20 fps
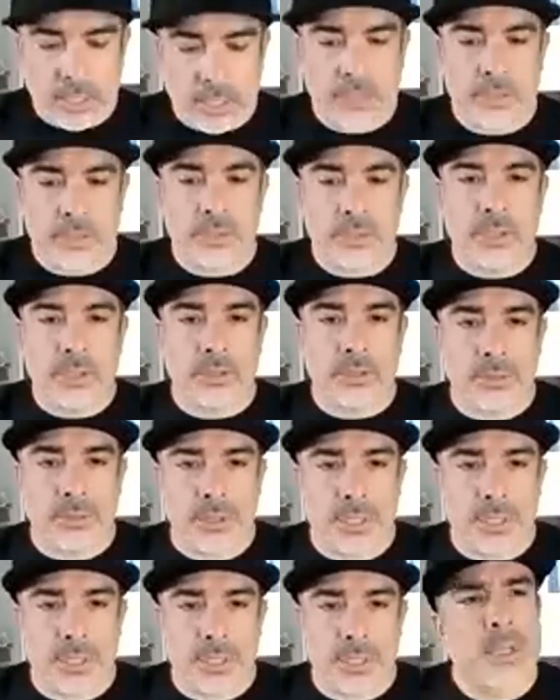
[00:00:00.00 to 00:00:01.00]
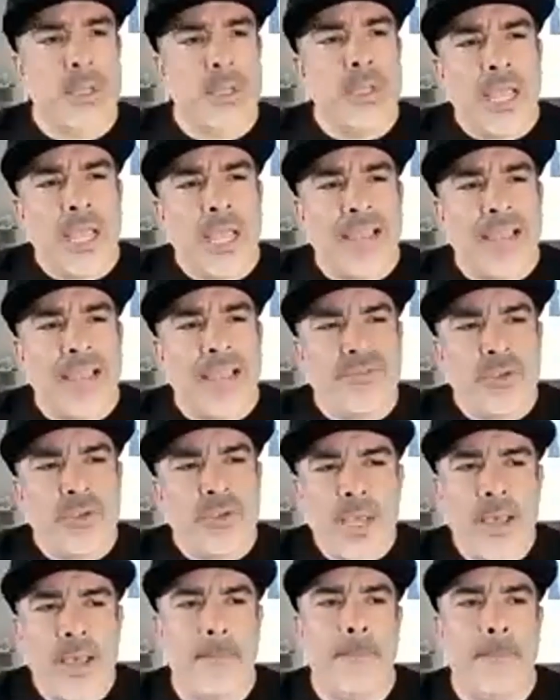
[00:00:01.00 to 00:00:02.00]
you're still doing this have you
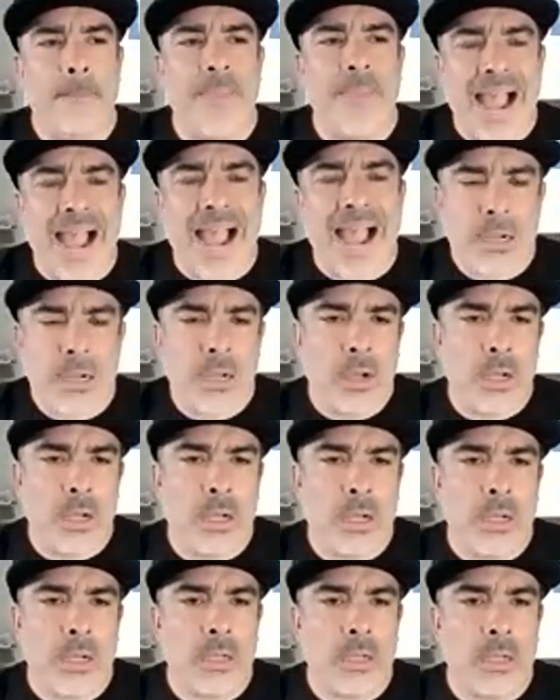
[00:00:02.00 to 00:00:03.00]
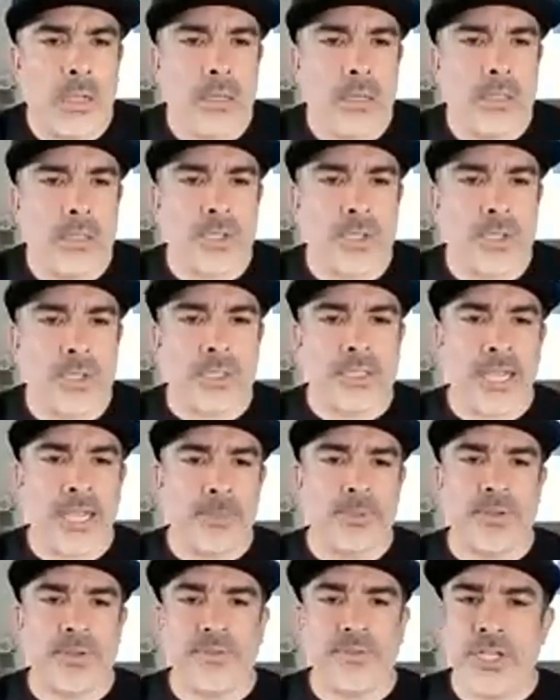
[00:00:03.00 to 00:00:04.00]
cut back on certain types
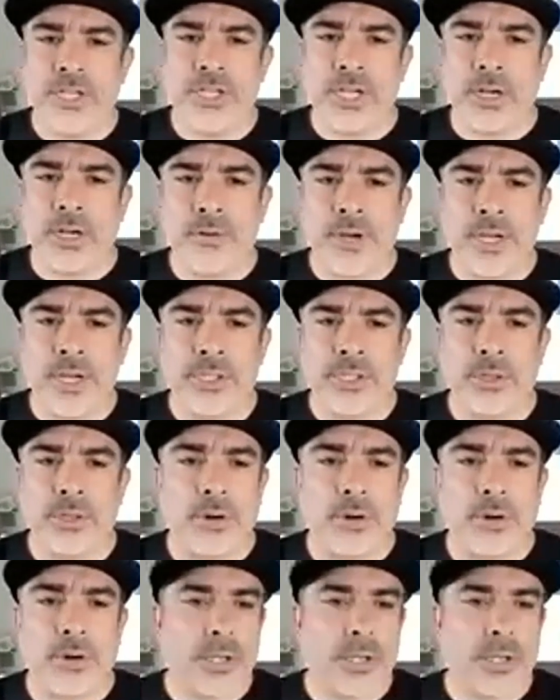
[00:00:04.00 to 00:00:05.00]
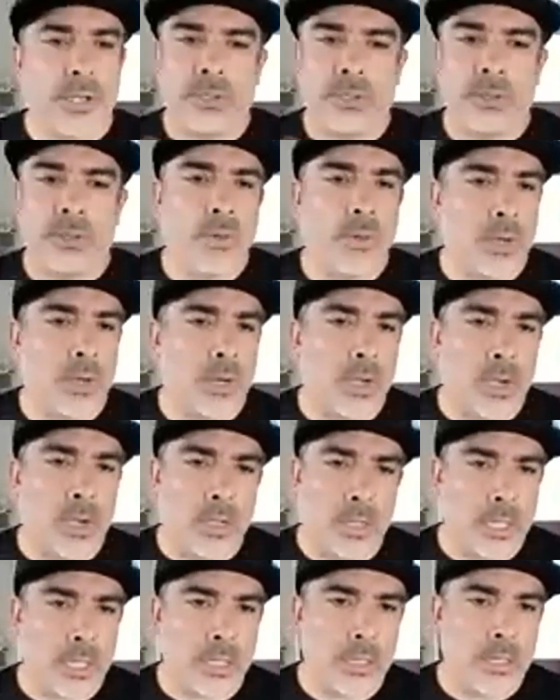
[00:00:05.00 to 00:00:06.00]
of lead generation, or are you still going
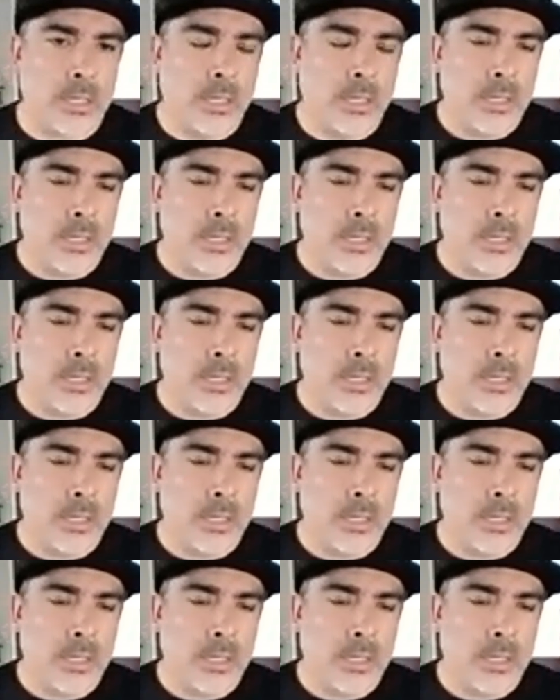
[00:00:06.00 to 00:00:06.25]
all in